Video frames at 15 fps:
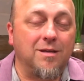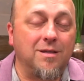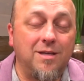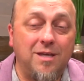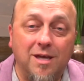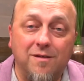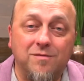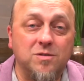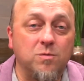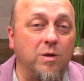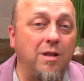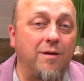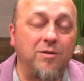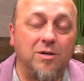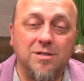gifts, we
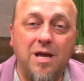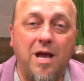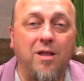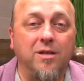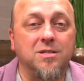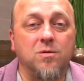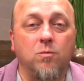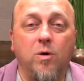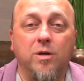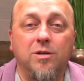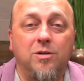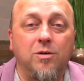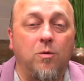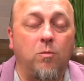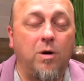love your talents and what you
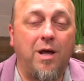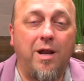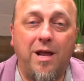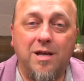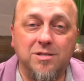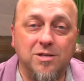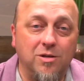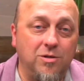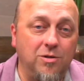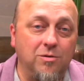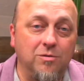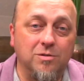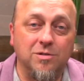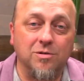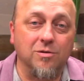do, and we're not asking
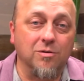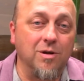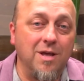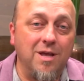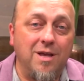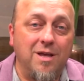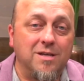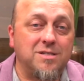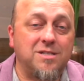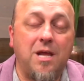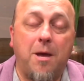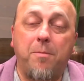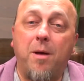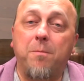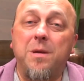you to
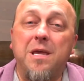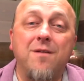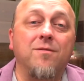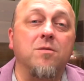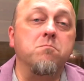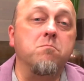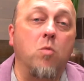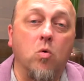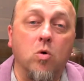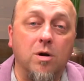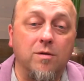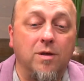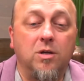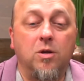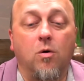step up even more
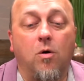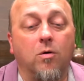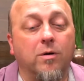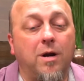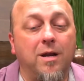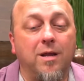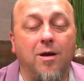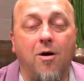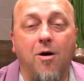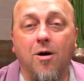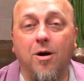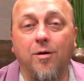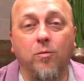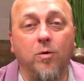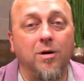than you already
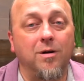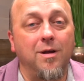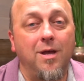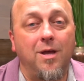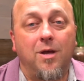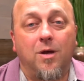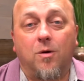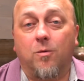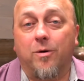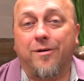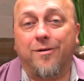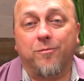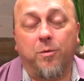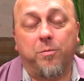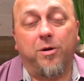are.
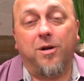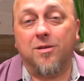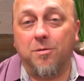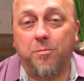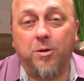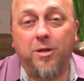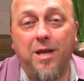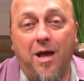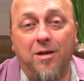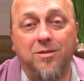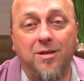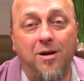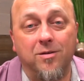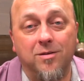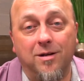We're putting the plea out
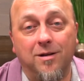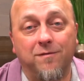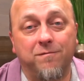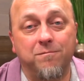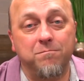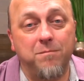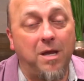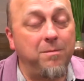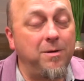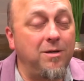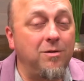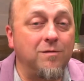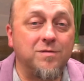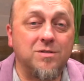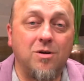there that if maybe
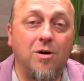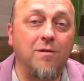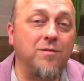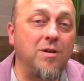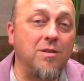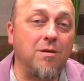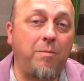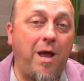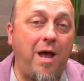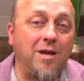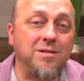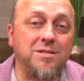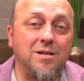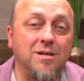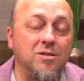you've served in the
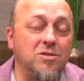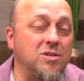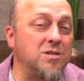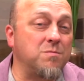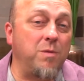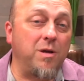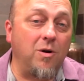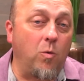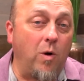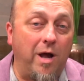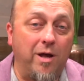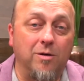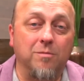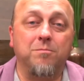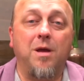past and it's just been a
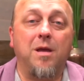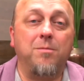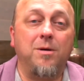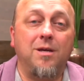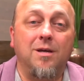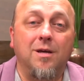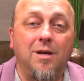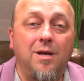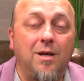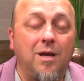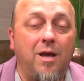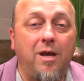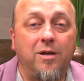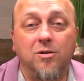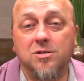while, maybe
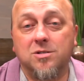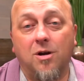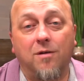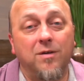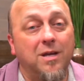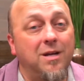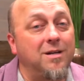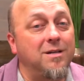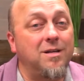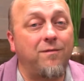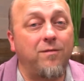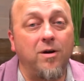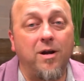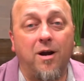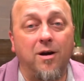you're serving in a
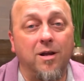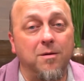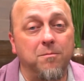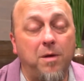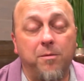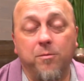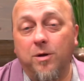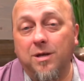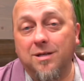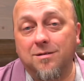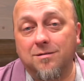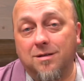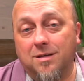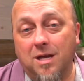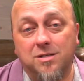different area, maybe we can
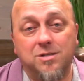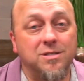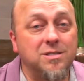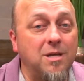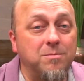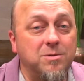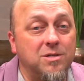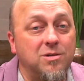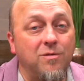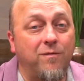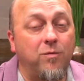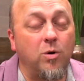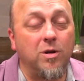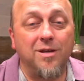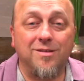catch a substitute
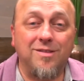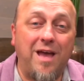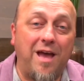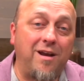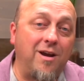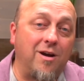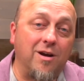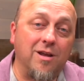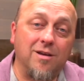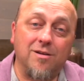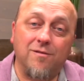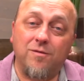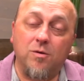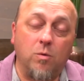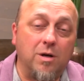for you in that area
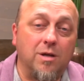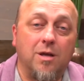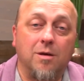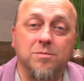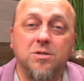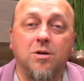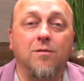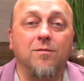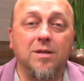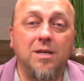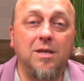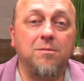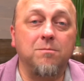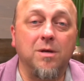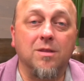if you want to come serve in
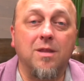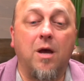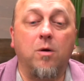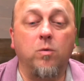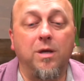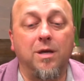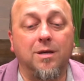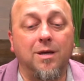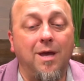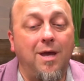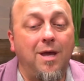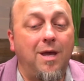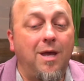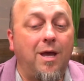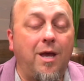KidMin that week.
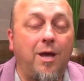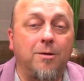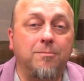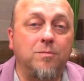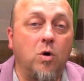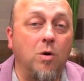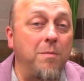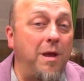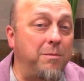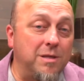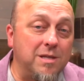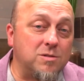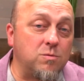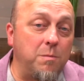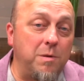Or maybe
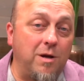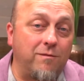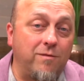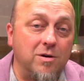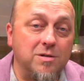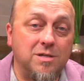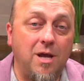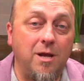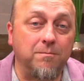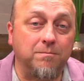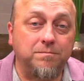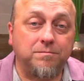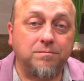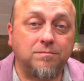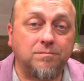this would be your first
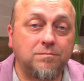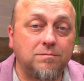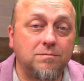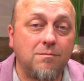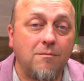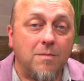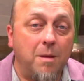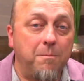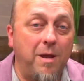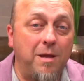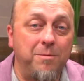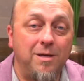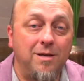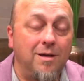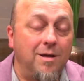time.
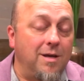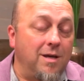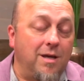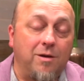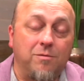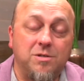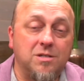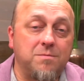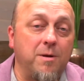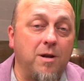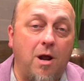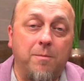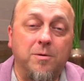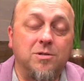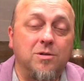Maybe it would just be an
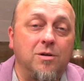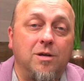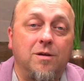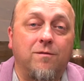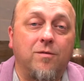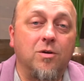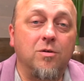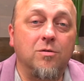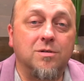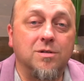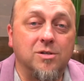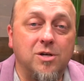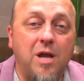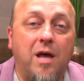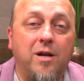opportunity for you to
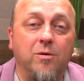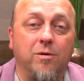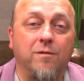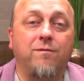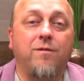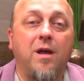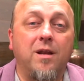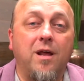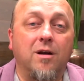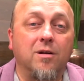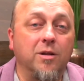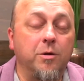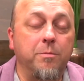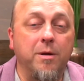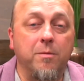shadow and find out a
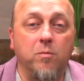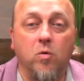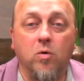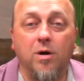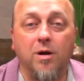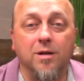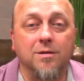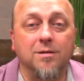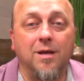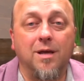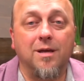little bit more and